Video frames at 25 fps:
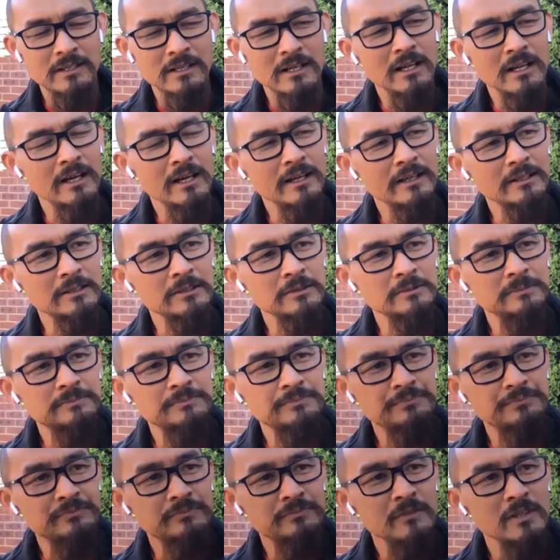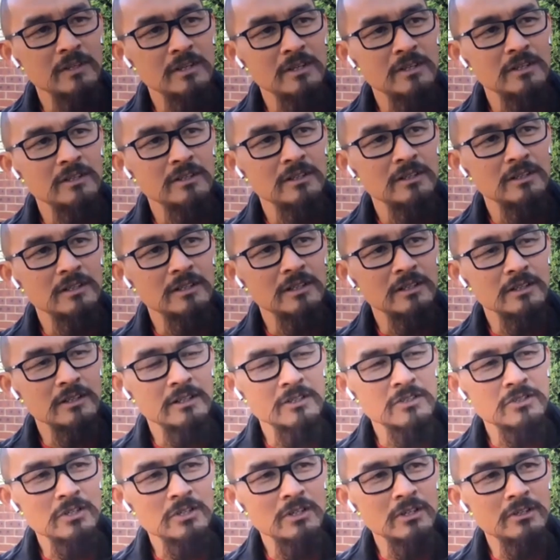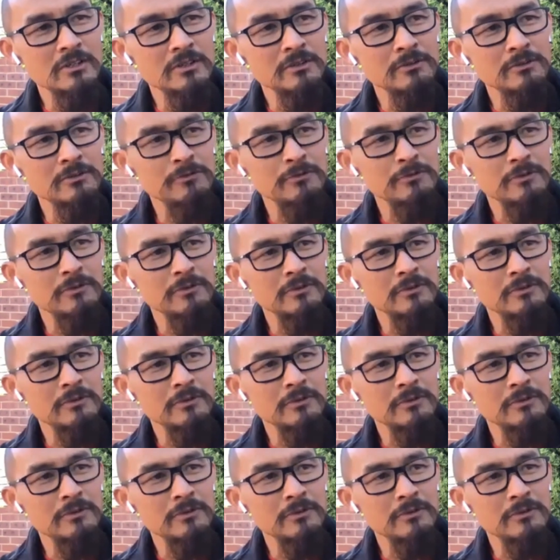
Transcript: Like, there's a lot of